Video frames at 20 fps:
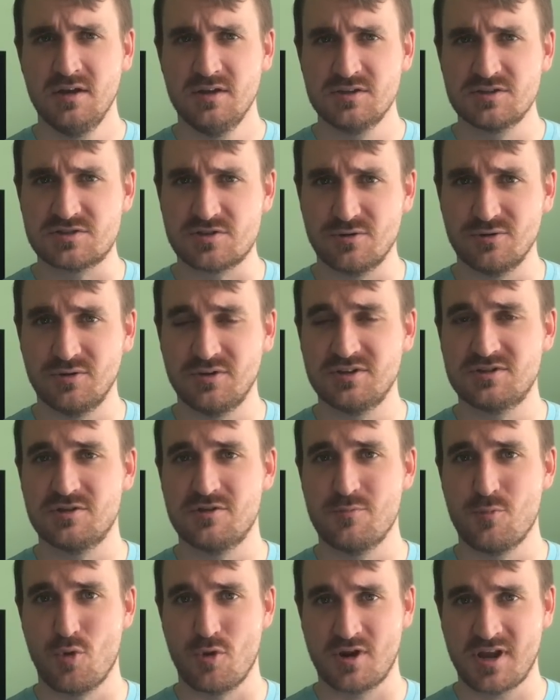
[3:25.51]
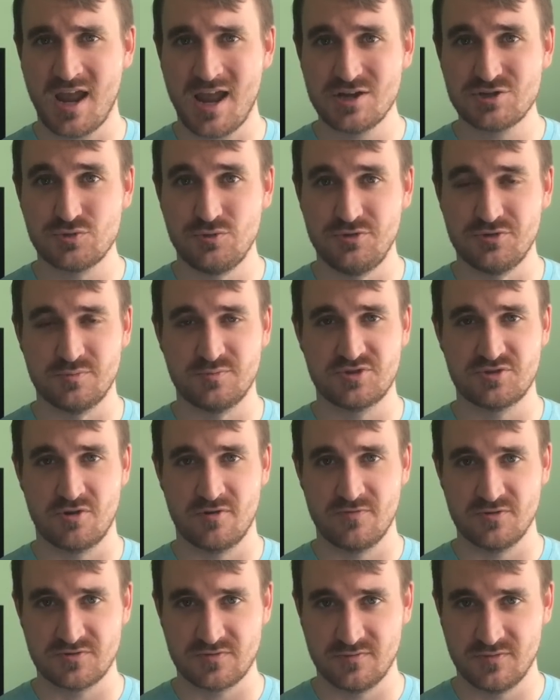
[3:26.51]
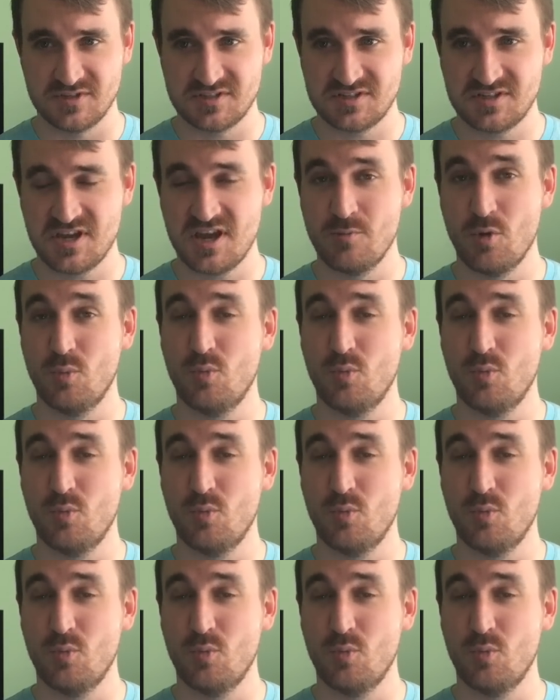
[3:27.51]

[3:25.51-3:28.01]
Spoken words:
certainly to the more casual observers from this team.